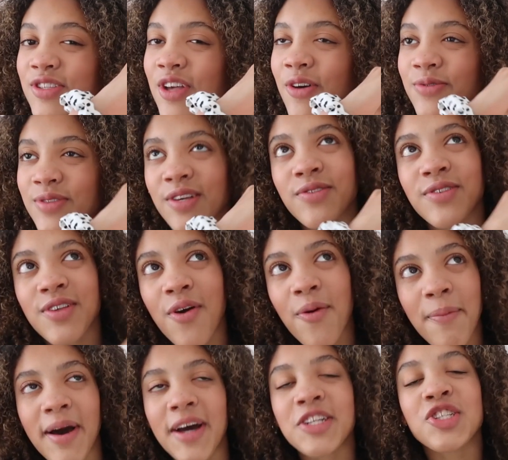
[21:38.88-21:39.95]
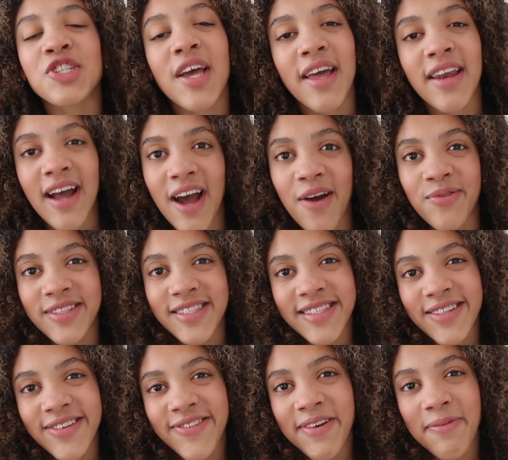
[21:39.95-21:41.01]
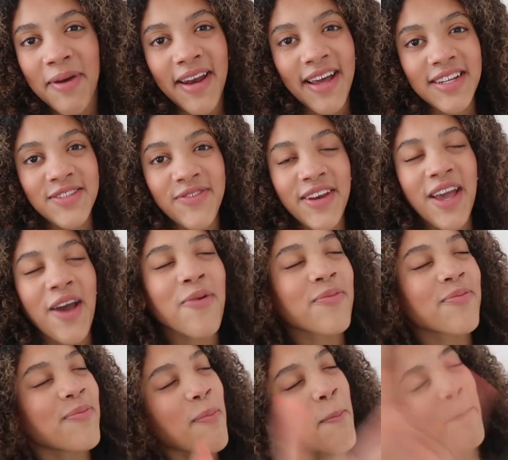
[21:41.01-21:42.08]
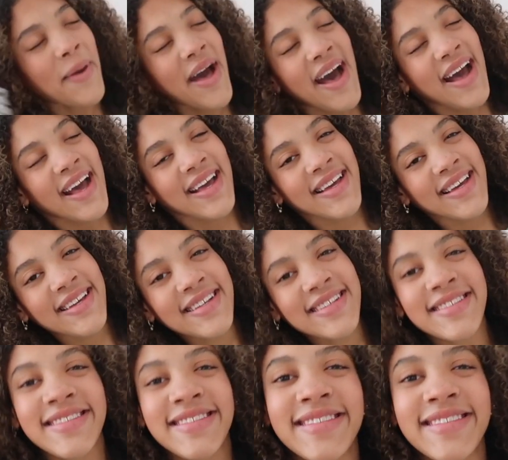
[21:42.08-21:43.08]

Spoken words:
so much, and I will see you in my next video. Bye!